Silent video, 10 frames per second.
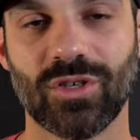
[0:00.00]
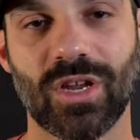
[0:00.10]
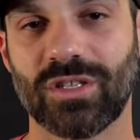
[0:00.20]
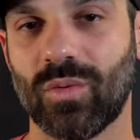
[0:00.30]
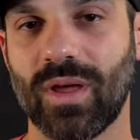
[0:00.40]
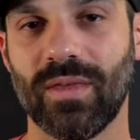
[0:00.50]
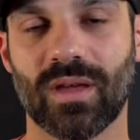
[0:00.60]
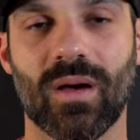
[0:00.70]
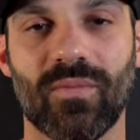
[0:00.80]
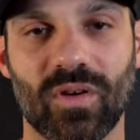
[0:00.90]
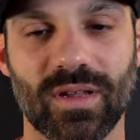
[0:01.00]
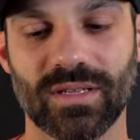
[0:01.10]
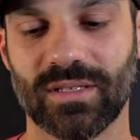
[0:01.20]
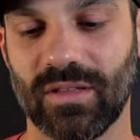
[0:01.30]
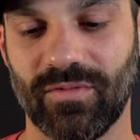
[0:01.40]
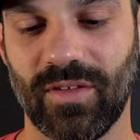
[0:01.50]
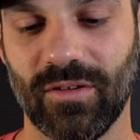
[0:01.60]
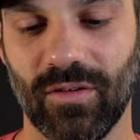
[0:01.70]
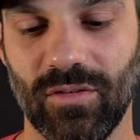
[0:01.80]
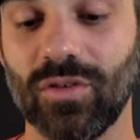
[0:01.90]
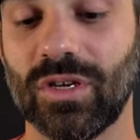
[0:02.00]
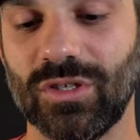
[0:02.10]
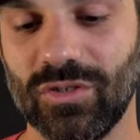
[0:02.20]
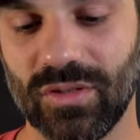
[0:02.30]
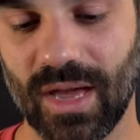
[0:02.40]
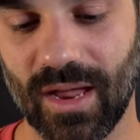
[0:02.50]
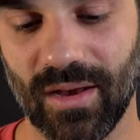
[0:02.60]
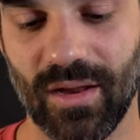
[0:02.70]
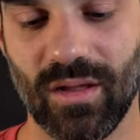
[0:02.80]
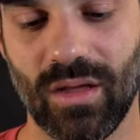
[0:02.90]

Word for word: change the way the comfort is and the feel. You can do that.